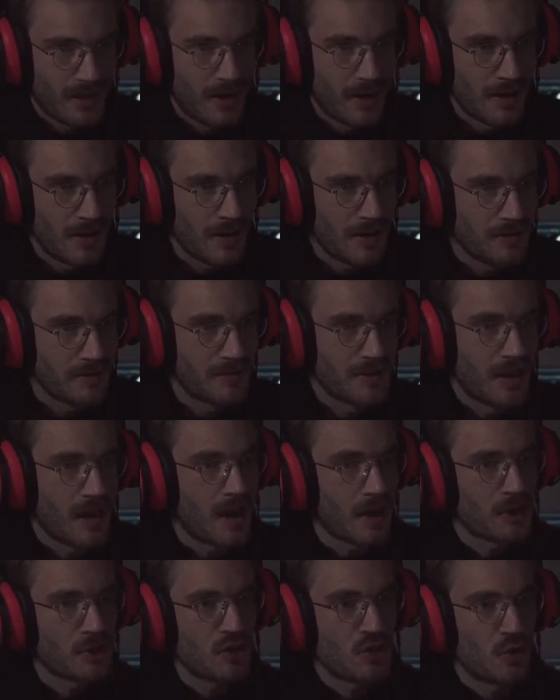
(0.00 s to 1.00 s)
Alright, they
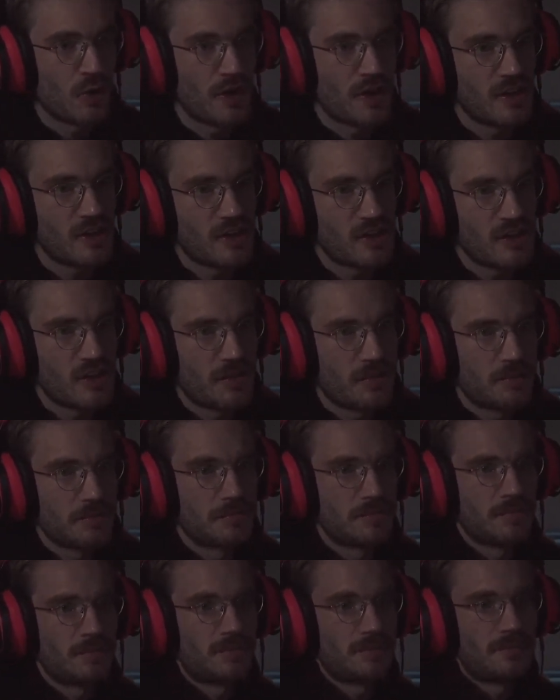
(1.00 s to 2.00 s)
got a choice.
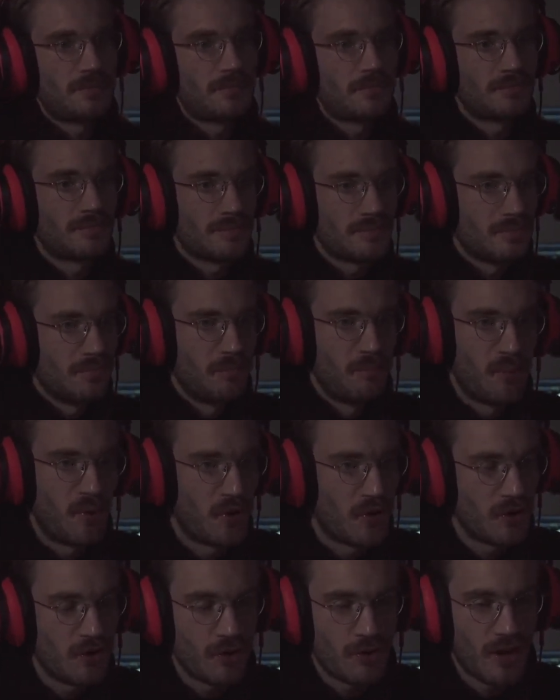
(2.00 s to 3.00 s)

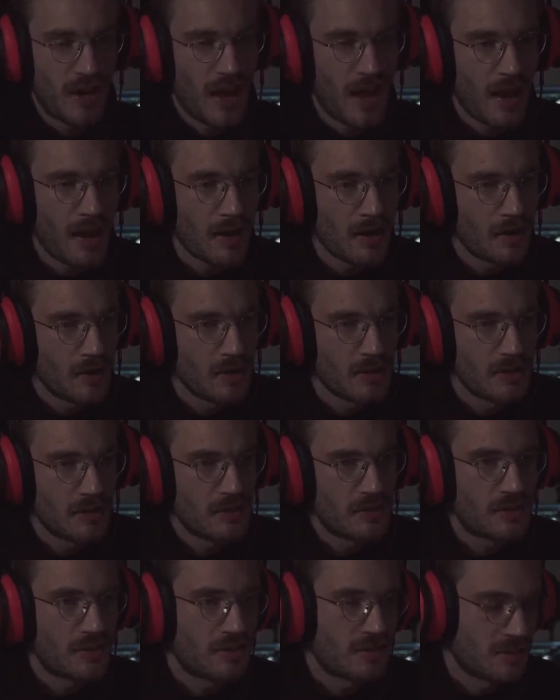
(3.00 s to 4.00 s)
Bird or canned
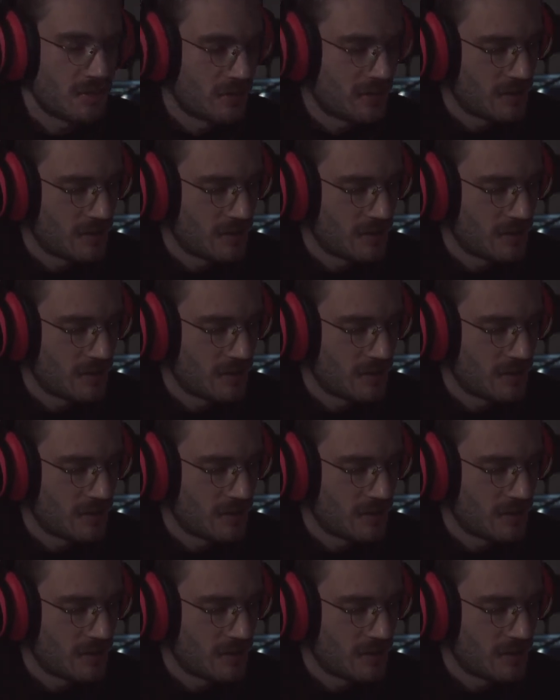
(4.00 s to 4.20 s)
goods?